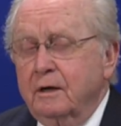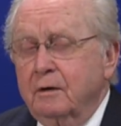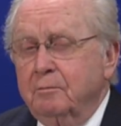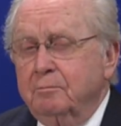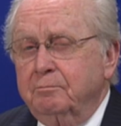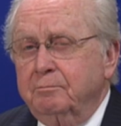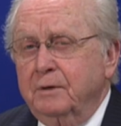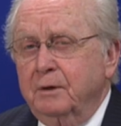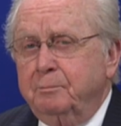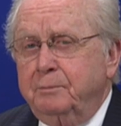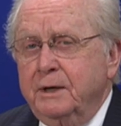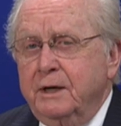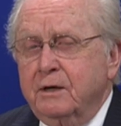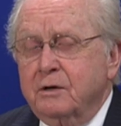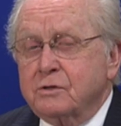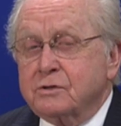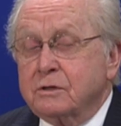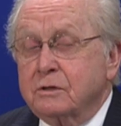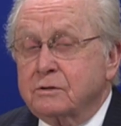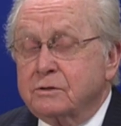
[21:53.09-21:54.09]
It
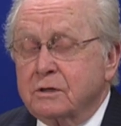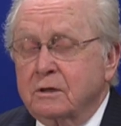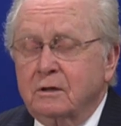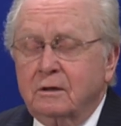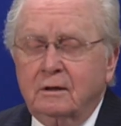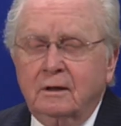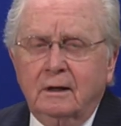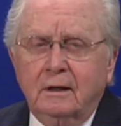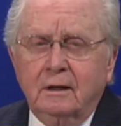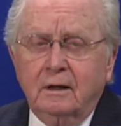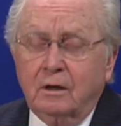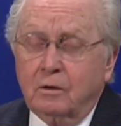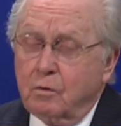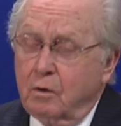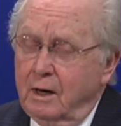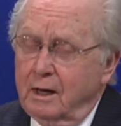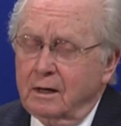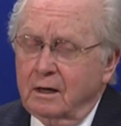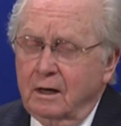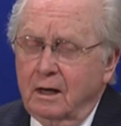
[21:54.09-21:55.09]
appears until uh,
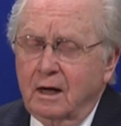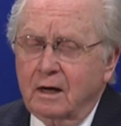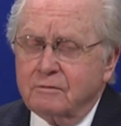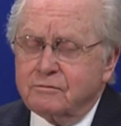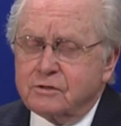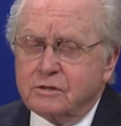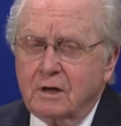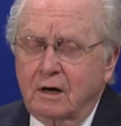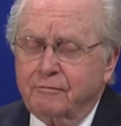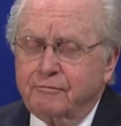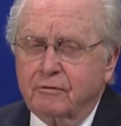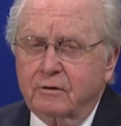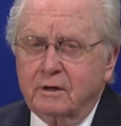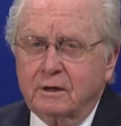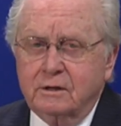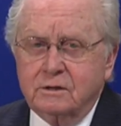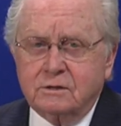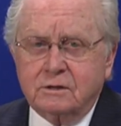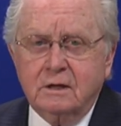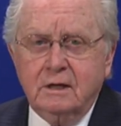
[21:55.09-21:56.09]
quite a lot of suffering
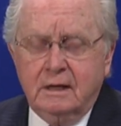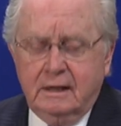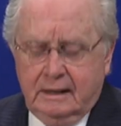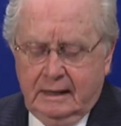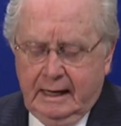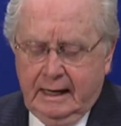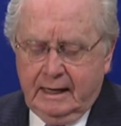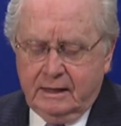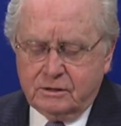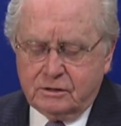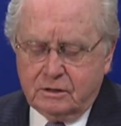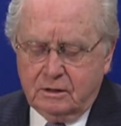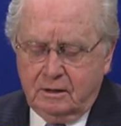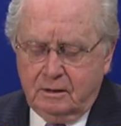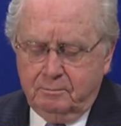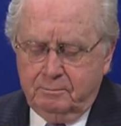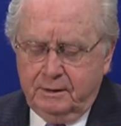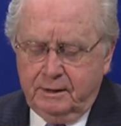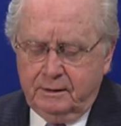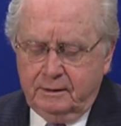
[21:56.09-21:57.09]
is, has
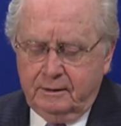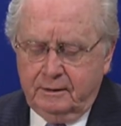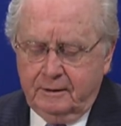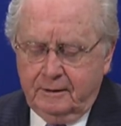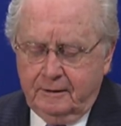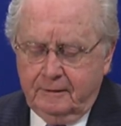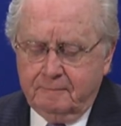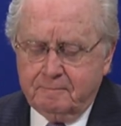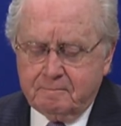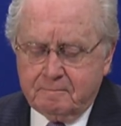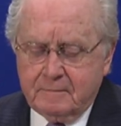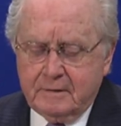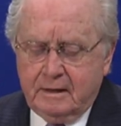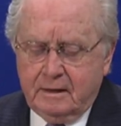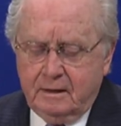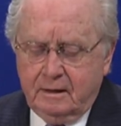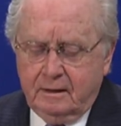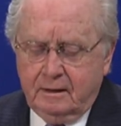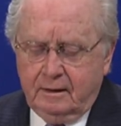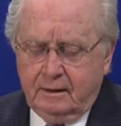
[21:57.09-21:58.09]
uh, been uh,
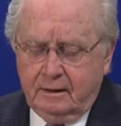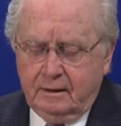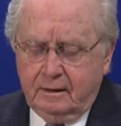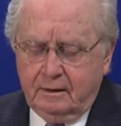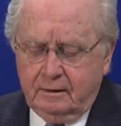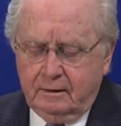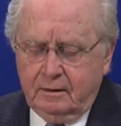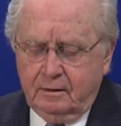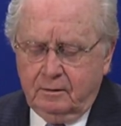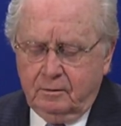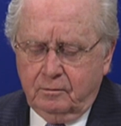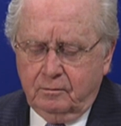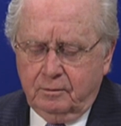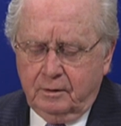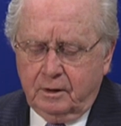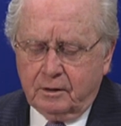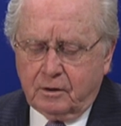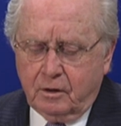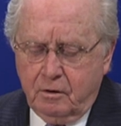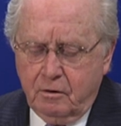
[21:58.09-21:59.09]
uh, uh,
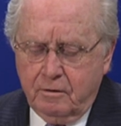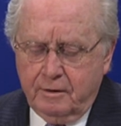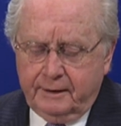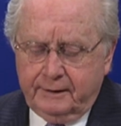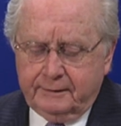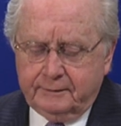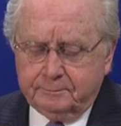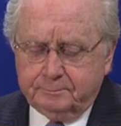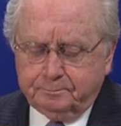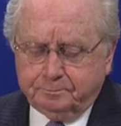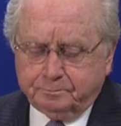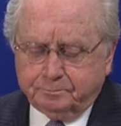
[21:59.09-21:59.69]
occurring.